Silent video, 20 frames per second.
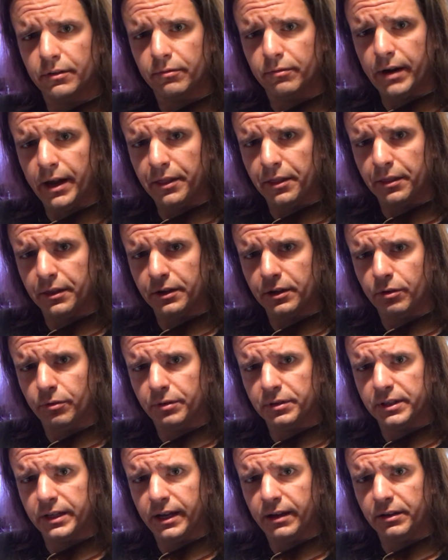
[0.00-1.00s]
Rather than
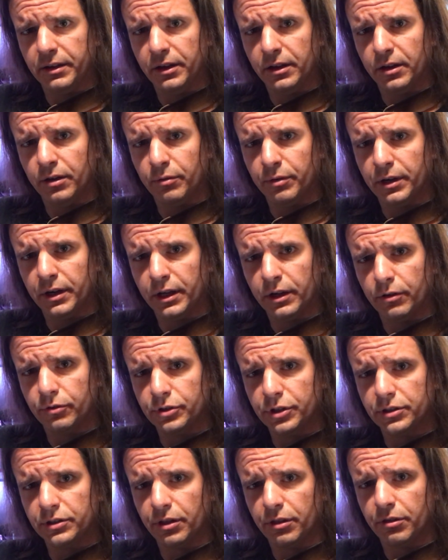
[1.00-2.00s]
going down here, we're going to go
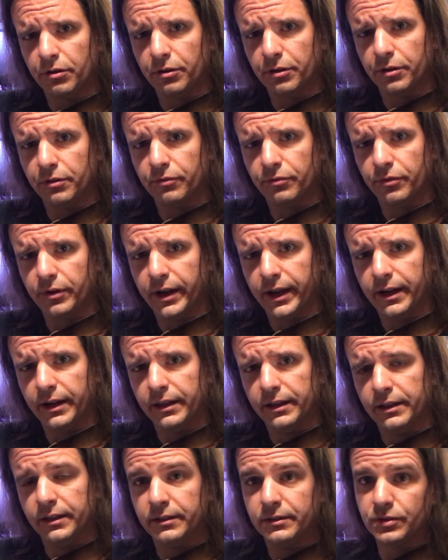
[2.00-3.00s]
just a third fret
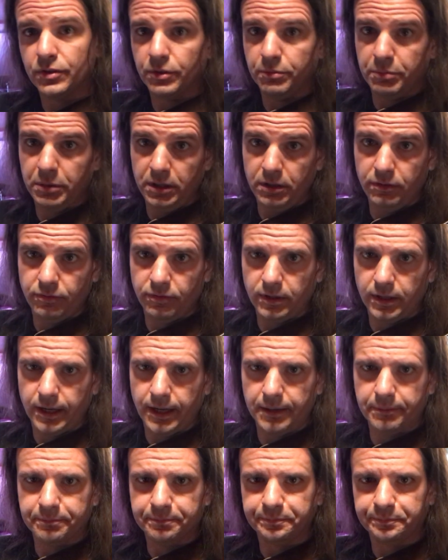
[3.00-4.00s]
to B flat.